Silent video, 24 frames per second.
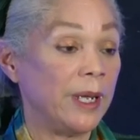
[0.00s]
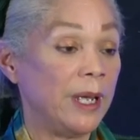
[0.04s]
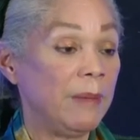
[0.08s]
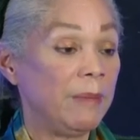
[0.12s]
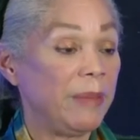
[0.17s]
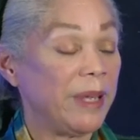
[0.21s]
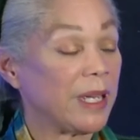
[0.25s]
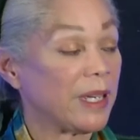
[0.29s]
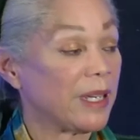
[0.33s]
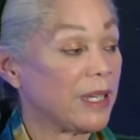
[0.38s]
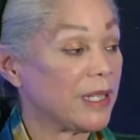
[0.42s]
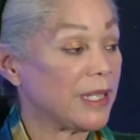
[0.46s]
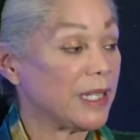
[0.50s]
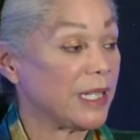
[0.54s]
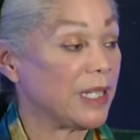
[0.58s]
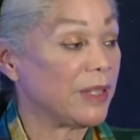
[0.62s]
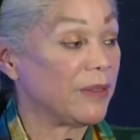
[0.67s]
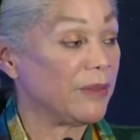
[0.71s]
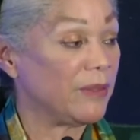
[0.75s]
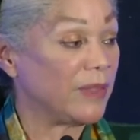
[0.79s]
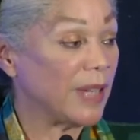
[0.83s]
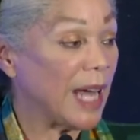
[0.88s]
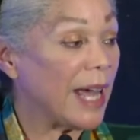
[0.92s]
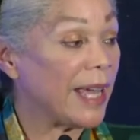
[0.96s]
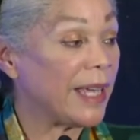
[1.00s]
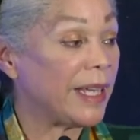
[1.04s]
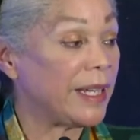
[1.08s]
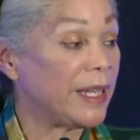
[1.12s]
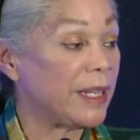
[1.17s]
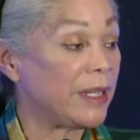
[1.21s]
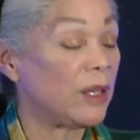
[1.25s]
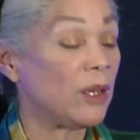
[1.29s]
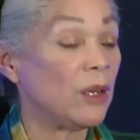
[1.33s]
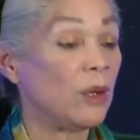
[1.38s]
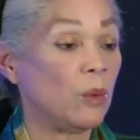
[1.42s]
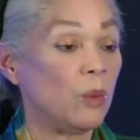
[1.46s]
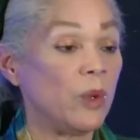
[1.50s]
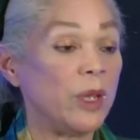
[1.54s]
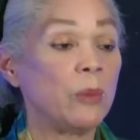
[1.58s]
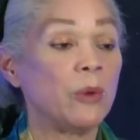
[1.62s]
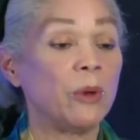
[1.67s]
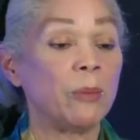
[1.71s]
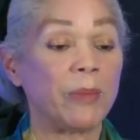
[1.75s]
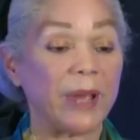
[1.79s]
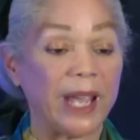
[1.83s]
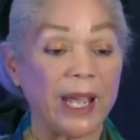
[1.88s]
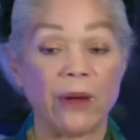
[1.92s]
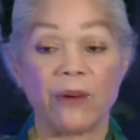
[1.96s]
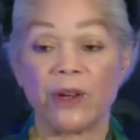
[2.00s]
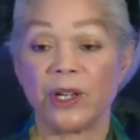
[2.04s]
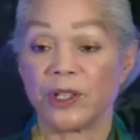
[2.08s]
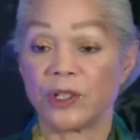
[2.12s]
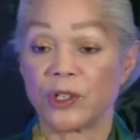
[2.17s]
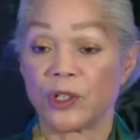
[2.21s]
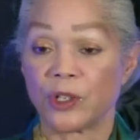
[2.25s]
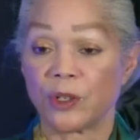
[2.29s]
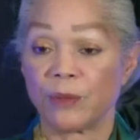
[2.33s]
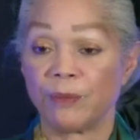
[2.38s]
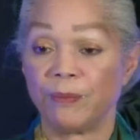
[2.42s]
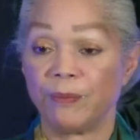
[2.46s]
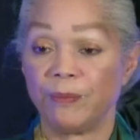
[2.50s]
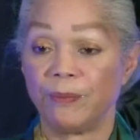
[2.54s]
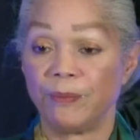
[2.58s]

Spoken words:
because divided, we will perish.